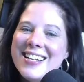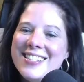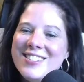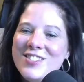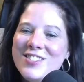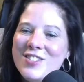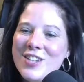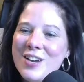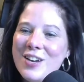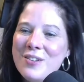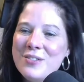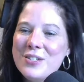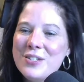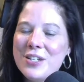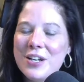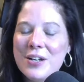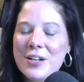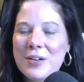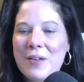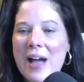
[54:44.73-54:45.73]

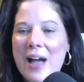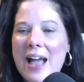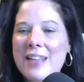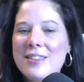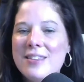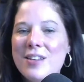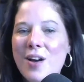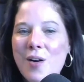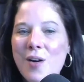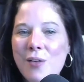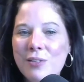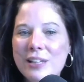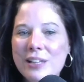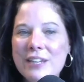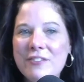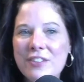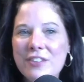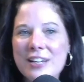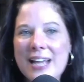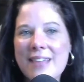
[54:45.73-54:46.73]
Jojo, I totally
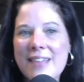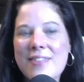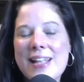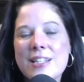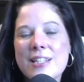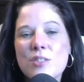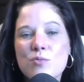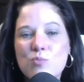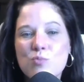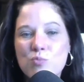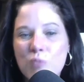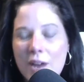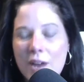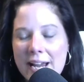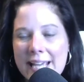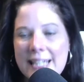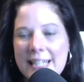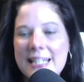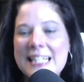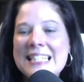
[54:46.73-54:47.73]
forgot. That's
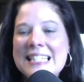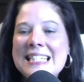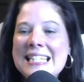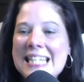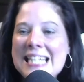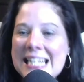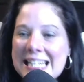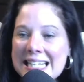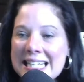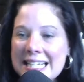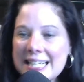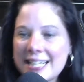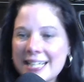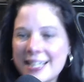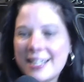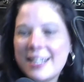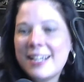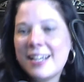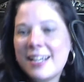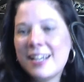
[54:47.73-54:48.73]
right.
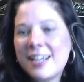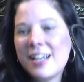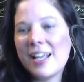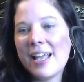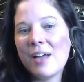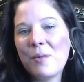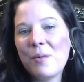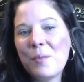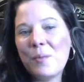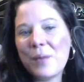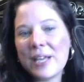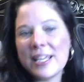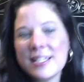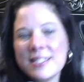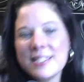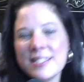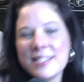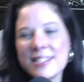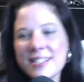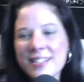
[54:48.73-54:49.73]
Anita
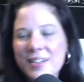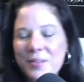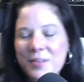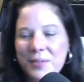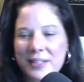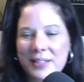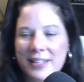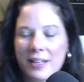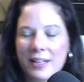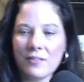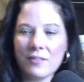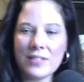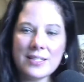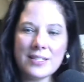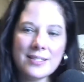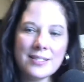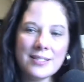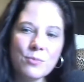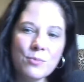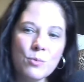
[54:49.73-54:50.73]
went with Elvis
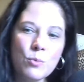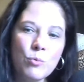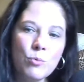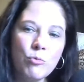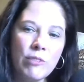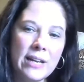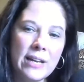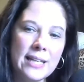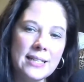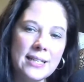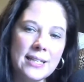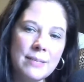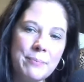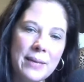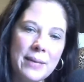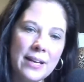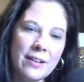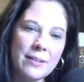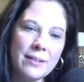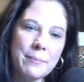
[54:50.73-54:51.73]
to Red and
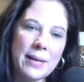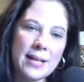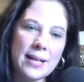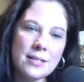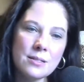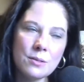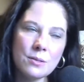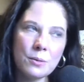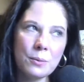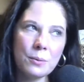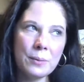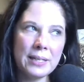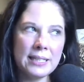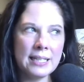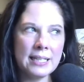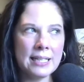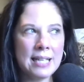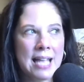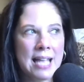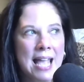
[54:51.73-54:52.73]
Parrot Pet's
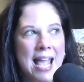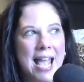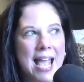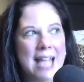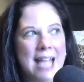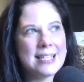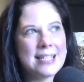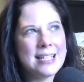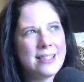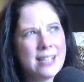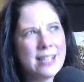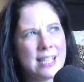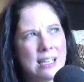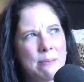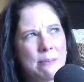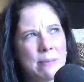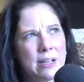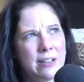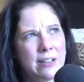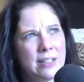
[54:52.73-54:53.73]
wedding. And didn't they
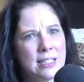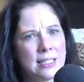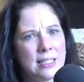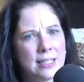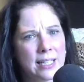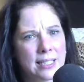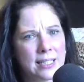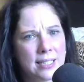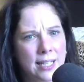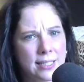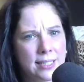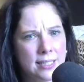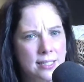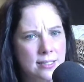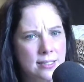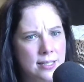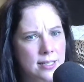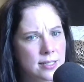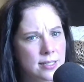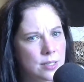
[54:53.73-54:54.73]
get married in like
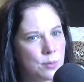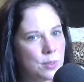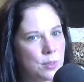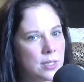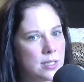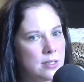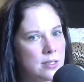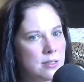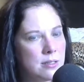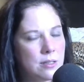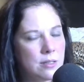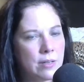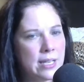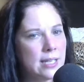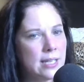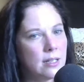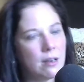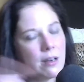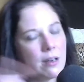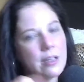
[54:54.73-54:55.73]
1961? So he
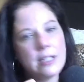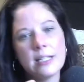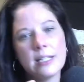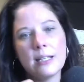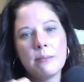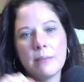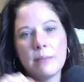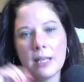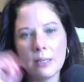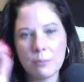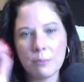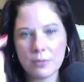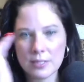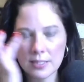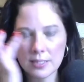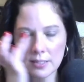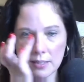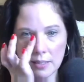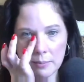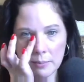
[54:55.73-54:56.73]
had already met
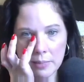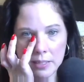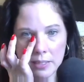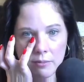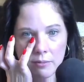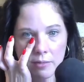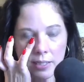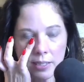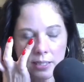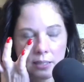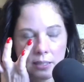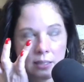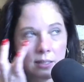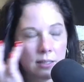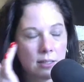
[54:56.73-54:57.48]
Priscilla. I'm getting red.